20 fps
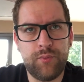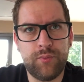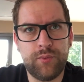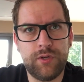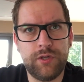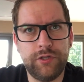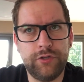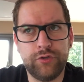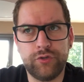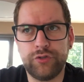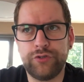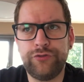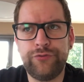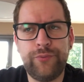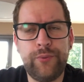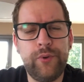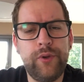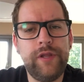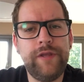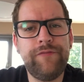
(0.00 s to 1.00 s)
you're
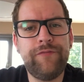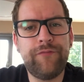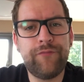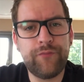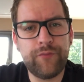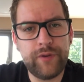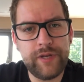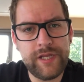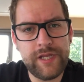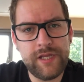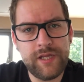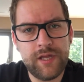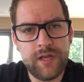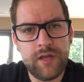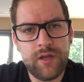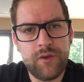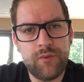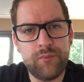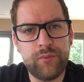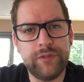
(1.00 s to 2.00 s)
truly free
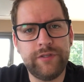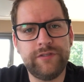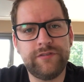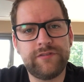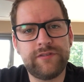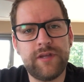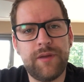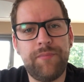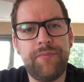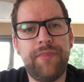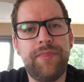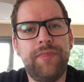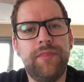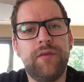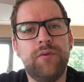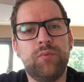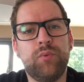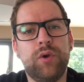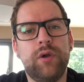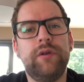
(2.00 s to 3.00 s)
when you stop
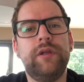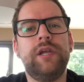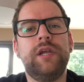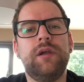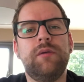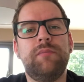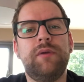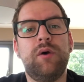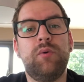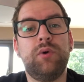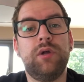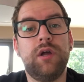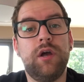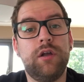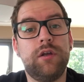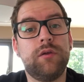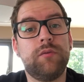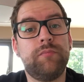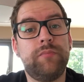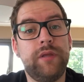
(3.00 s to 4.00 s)
worrying about what
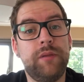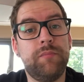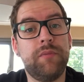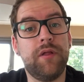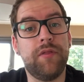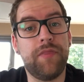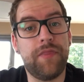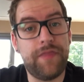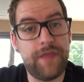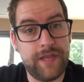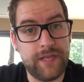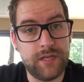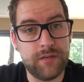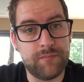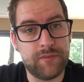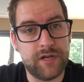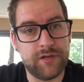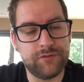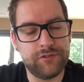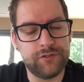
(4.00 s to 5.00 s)
other people think
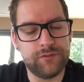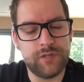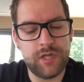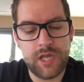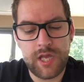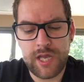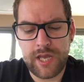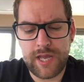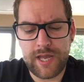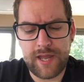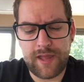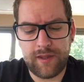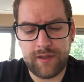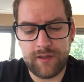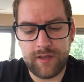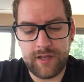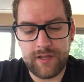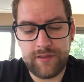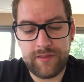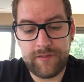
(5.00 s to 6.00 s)
about you.
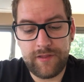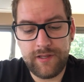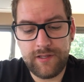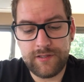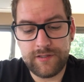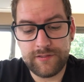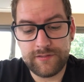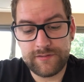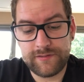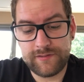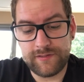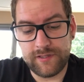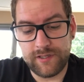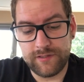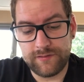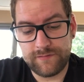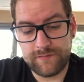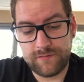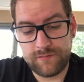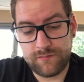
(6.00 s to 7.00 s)
And I think it's
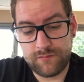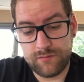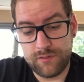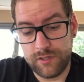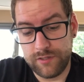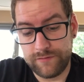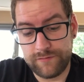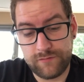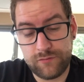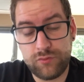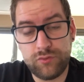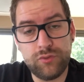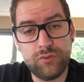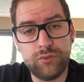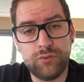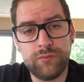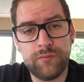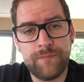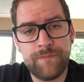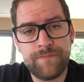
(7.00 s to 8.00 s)

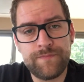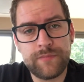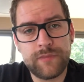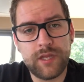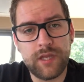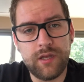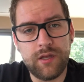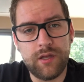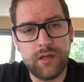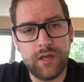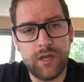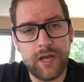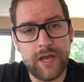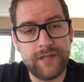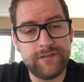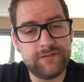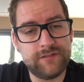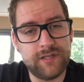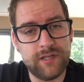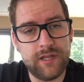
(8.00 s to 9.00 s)
true.
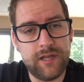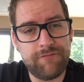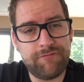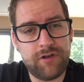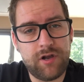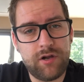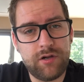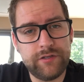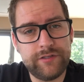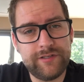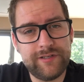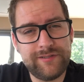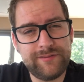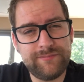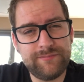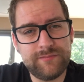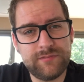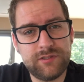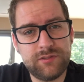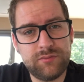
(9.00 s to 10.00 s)
I still have a hard
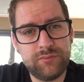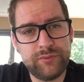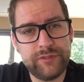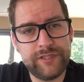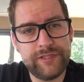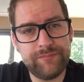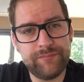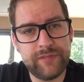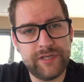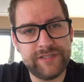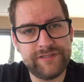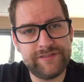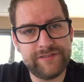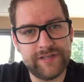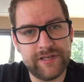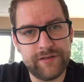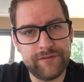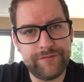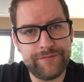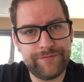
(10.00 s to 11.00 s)
time with it
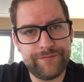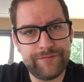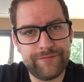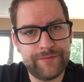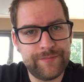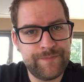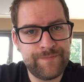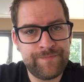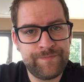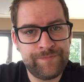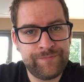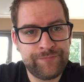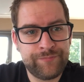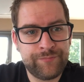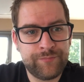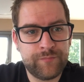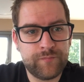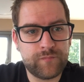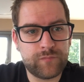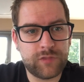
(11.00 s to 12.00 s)
myself.
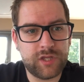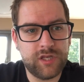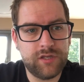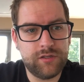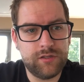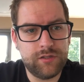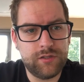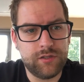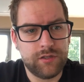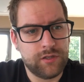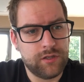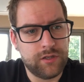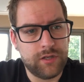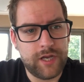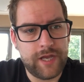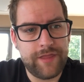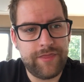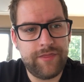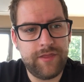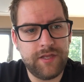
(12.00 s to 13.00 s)

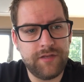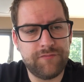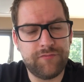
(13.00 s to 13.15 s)
I think